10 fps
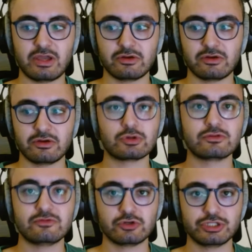3rd
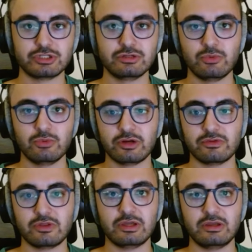version, where
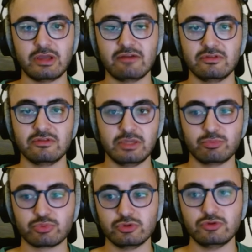they heavily
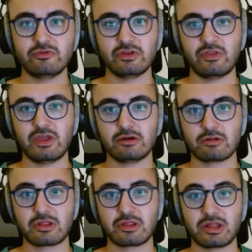improved their
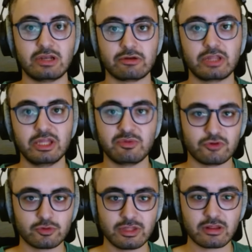circularity performance.